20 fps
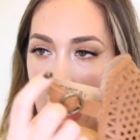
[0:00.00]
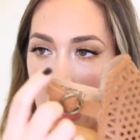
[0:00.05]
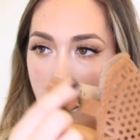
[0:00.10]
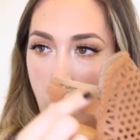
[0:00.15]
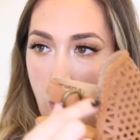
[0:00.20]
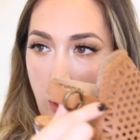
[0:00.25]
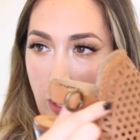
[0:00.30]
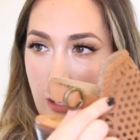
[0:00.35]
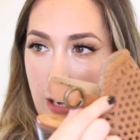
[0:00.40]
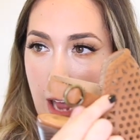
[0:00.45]
got a
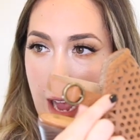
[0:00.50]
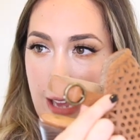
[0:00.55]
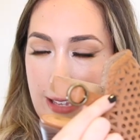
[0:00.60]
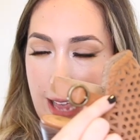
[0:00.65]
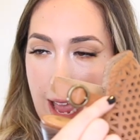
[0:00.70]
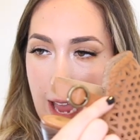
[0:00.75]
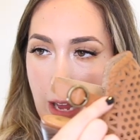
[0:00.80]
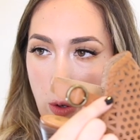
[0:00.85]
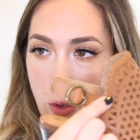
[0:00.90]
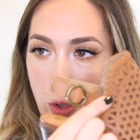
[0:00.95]
really
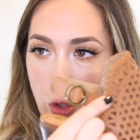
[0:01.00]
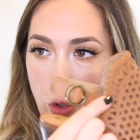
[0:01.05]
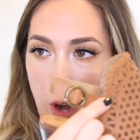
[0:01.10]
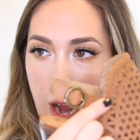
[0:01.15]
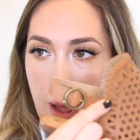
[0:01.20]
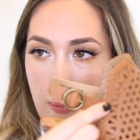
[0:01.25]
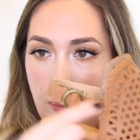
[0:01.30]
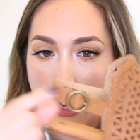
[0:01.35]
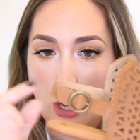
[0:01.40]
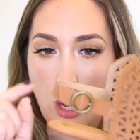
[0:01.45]
nice ankle
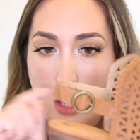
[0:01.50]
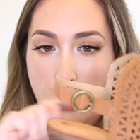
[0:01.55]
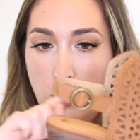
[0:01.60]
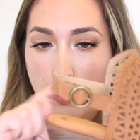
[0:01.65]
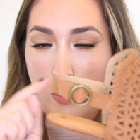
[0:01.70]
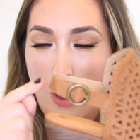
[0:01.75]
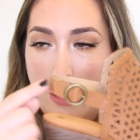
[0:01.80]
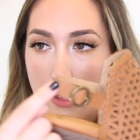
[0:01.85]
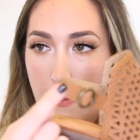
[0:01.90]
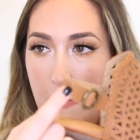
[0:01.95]
strap that goes
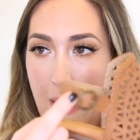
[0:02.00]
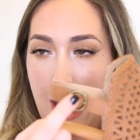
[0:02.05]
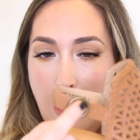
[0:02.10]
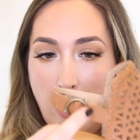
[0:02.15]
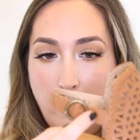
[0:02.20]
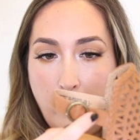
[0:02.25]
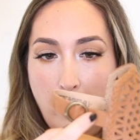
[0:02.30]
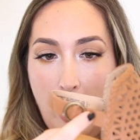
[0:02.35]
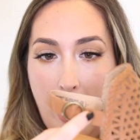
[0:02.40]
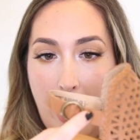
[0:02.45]
around the
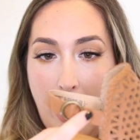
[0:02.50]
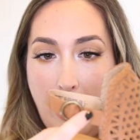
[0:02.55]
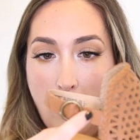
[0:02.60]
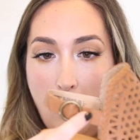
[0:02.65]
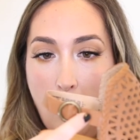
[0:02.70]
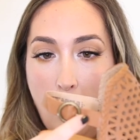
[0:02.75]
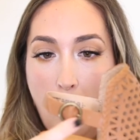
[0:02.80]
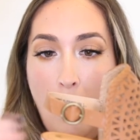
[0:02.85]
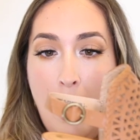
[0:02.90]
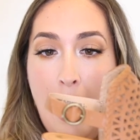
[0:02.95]
back of your
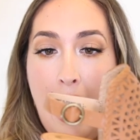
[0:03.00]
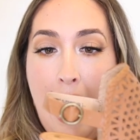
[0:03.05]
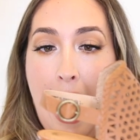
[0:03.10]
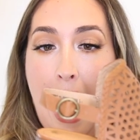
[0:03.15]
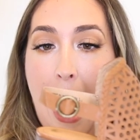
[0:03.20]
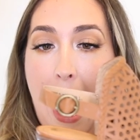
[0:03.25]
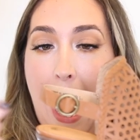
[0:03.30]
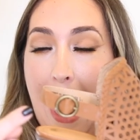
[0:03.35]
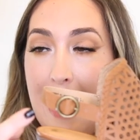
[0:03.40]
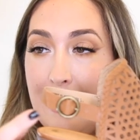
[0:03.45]
ankle.
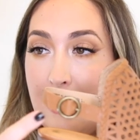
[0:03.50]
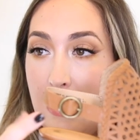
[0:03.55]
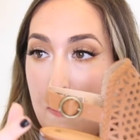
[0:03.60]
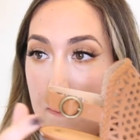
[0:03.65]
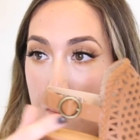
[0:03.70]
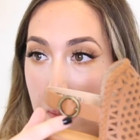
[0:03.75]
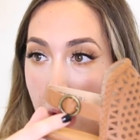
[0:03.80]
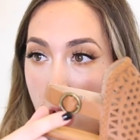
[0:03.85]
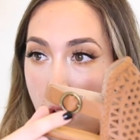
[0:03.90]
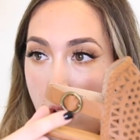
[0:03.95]
And the
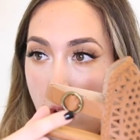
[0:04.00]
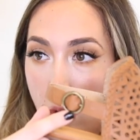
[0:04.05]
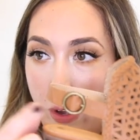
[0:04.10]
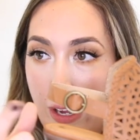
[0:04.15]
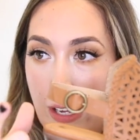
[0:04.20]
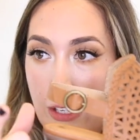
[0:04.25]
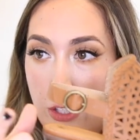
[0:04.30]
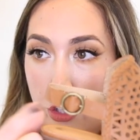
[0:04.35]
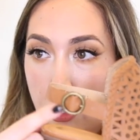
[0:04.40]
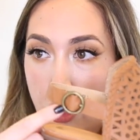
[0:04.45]
buckle
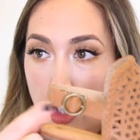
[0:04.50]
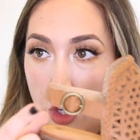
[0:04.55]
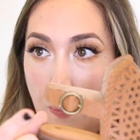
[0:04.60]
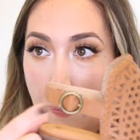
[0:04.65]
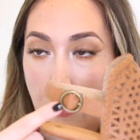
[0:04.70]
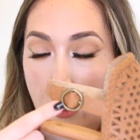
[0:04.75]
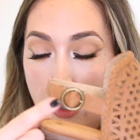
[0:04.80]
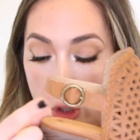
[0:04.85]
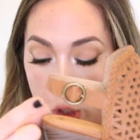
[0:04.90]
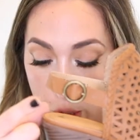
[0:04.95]
is
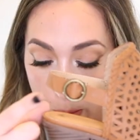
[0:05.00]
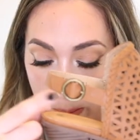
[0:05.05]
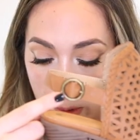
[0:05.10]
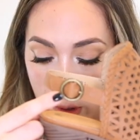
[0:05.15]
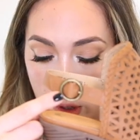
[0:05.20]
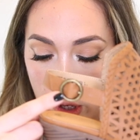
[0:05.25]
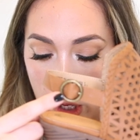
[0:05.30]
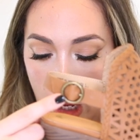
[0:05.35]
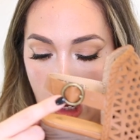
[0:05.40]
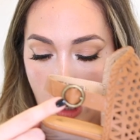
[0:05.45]
super,
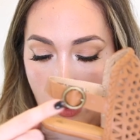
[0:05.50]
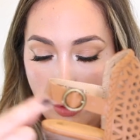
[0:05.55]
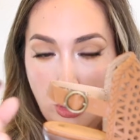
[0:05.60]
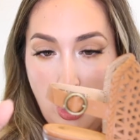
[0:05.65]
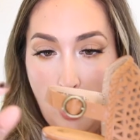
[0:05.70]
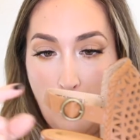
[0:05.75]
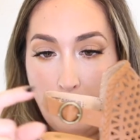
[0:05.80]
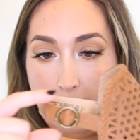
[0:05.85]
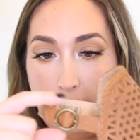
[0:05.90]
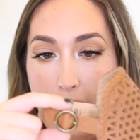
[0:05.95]
super cute.
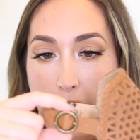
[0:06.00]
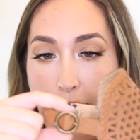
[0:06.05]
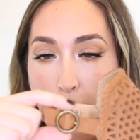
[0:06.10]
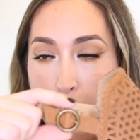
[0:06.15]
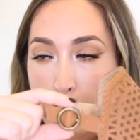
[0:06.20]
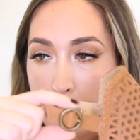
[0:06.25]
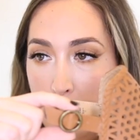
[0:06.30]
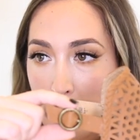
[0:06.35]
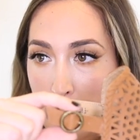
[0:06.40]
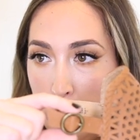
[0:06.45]
So it's not
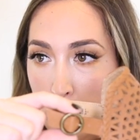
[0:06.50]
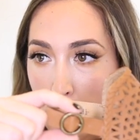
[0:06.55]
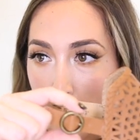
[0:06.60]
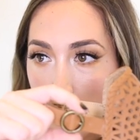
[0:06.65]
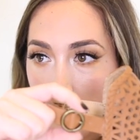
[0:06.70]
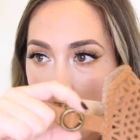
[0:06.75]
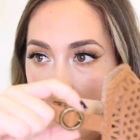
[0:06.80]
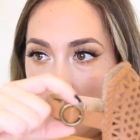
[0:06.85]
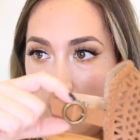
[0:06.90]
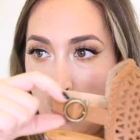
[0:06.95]
the
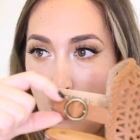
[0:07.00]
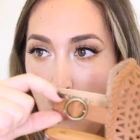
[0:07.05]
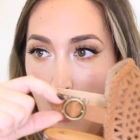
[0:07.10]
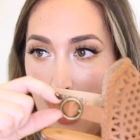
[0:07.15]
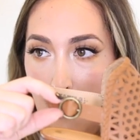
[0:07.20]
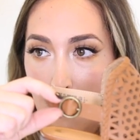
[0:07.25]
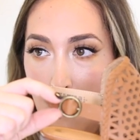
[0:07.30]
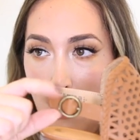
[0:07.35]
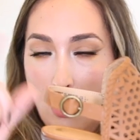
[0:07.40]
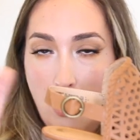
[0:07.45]
traditional like
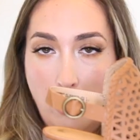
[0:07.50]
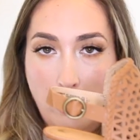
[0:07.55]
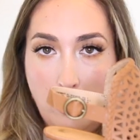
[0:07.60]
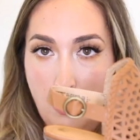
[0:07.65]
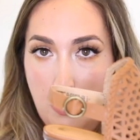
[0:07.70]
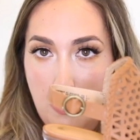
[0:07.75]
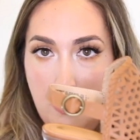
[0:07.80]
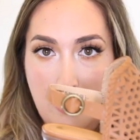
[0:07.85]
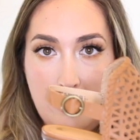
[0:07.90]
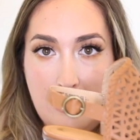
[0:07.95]
square buckle
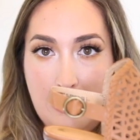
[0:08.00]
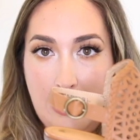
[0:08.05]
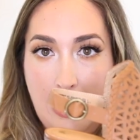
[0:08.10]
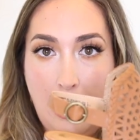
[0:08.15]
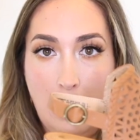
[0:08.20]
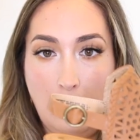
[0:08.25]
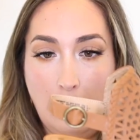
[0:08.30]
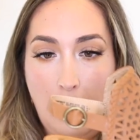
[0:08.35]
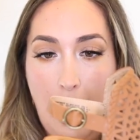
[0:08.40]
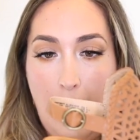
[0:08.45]
that we've been
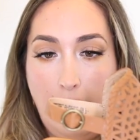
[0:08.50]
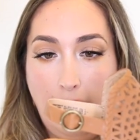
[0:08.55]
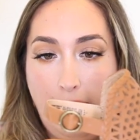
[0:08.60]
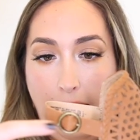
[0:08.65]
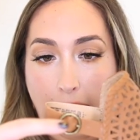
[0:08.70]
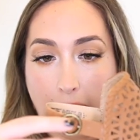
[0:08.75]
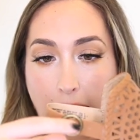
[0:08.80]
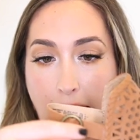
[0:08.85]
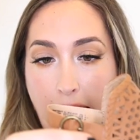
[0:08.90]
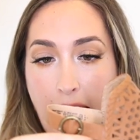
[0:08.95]
seeing a lot
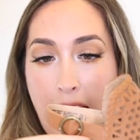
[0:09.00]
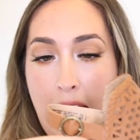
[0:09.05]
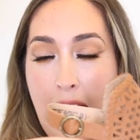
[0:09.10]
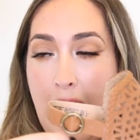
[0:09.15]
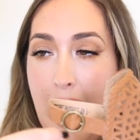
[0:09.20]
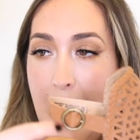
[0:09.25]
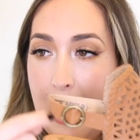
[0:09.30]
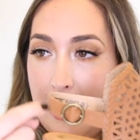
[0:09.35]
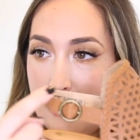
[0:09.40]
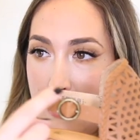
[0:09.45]
lately.
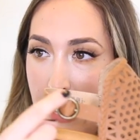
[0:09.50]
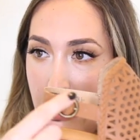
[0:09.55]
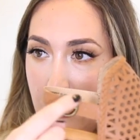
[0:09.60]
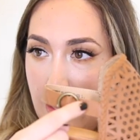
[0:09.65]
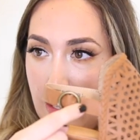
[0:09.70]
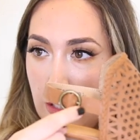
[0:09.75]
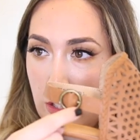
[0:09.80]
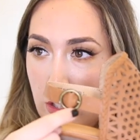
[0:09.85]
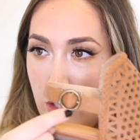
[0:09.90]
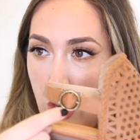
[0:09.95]
It's
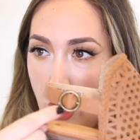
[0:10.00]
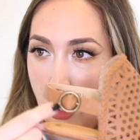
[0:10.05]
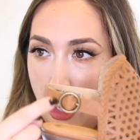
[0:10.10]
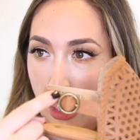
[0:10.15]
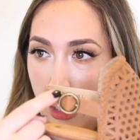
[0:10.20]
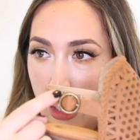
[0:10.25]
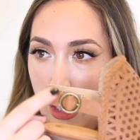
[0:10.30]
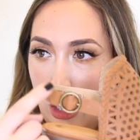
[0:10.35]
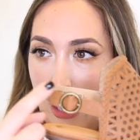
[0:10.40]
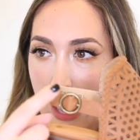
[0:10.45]
like this
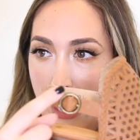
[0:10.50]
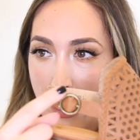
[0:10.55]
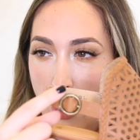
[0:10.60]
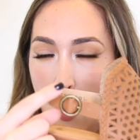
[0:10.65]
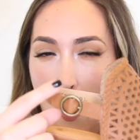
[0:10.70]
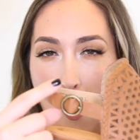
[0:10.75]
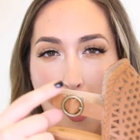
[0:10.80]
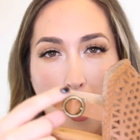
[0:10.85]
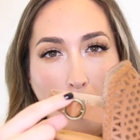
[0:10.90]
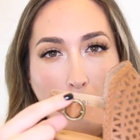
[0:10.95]
circular
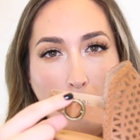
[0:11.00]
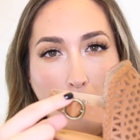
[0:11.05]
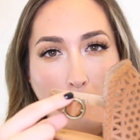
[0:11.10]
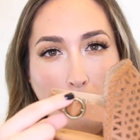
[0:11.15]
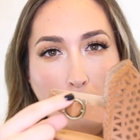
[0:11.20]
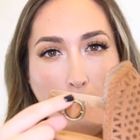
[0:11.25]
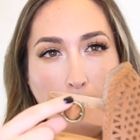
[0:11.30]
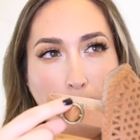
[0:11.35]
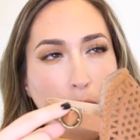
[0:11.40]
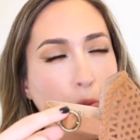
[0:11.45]
like
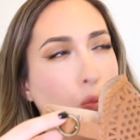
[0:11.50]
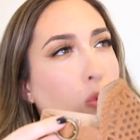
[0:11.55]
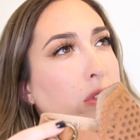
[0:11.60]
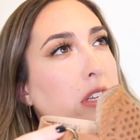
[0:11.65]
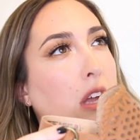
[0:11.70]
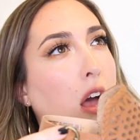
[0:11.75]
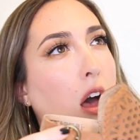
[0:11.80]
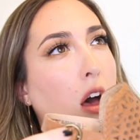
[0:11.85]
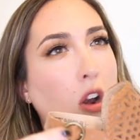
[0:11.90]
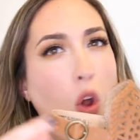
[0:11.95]
oil,
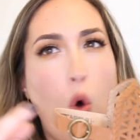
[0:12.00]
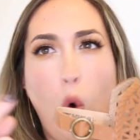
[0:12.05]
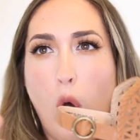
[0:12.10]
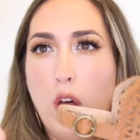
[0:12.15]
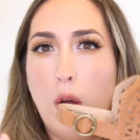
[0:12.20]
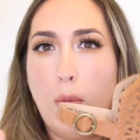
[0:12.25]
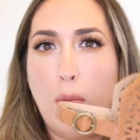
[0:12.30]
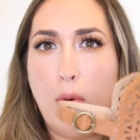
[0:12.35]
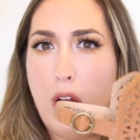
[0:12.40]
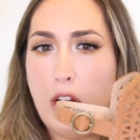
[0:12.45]
what's it called?
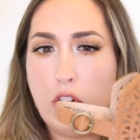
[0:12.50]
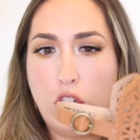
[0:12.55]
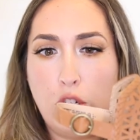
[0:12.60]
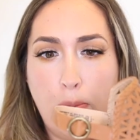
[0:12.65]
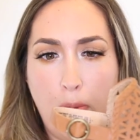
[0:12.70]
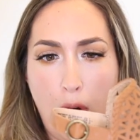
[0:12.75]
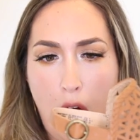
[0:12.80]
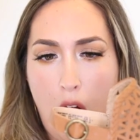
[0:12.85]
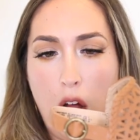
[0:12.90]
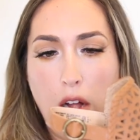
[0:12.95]
Oil
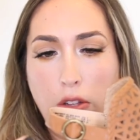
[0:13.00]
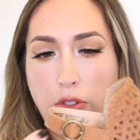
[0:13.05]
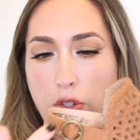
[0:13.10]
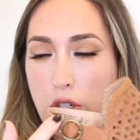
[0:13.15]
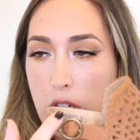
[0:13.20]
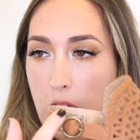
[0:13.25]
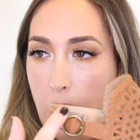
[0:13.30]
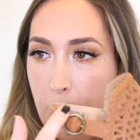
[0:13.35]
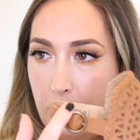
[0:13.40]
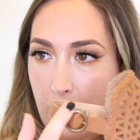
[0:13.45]
brushed bronze
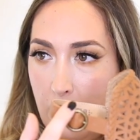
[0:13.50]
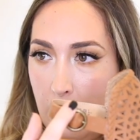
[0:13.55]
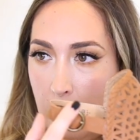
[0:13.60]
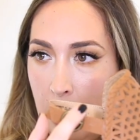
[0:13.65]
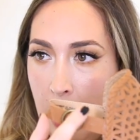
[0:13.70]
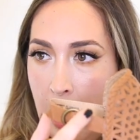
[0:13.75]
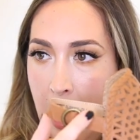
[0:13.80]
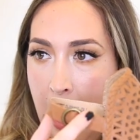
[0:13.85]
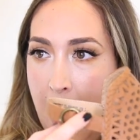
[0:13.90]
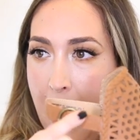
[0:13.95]
or
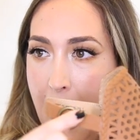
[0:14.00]
something.